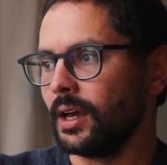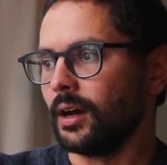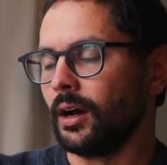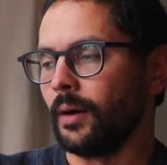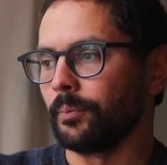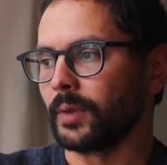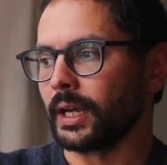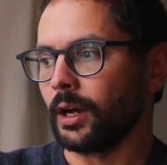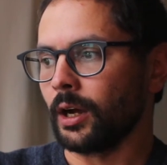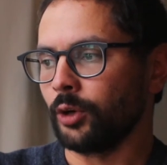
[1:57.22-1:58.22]
and
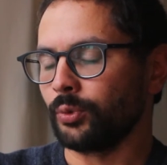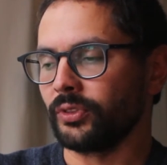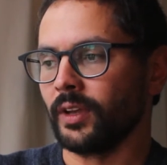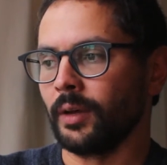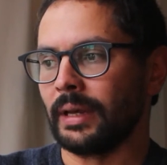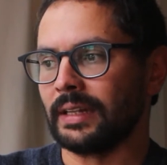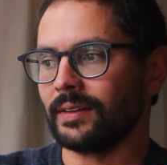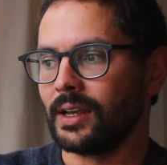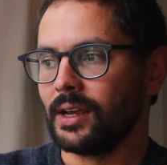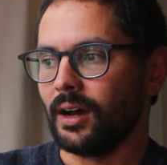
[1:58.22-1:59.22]
I hung out with them,
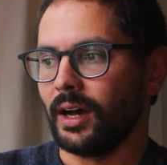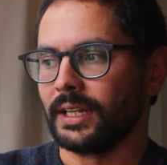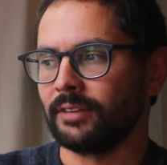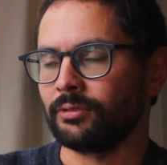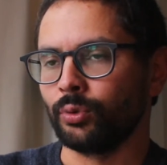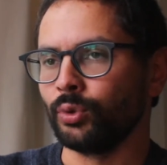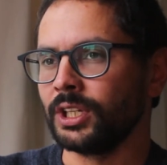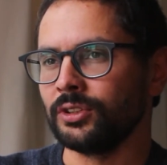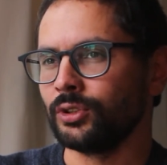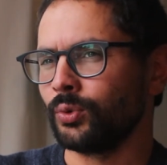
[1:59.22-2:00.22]
and I never
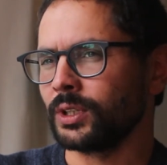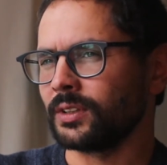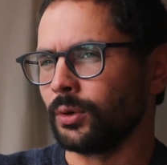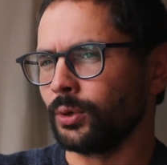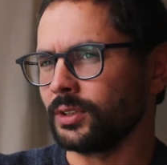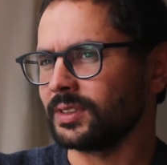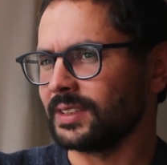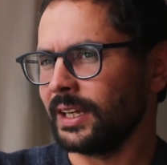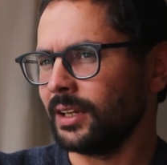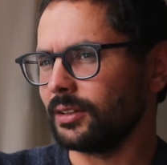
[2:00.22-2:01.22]
really knew what they were
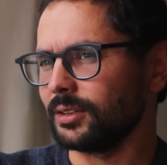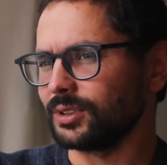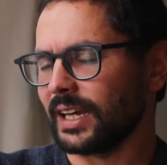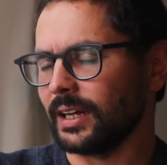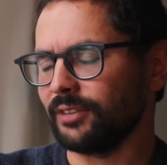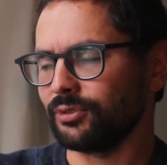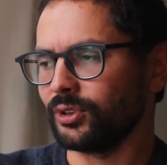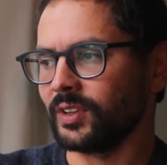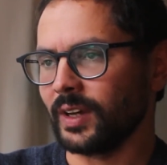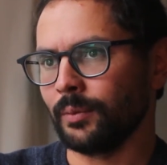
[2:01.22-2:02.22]
saying. It was half of
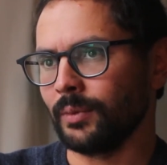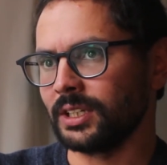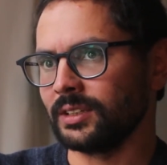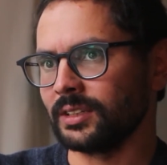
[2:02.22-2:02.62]
the time I didn't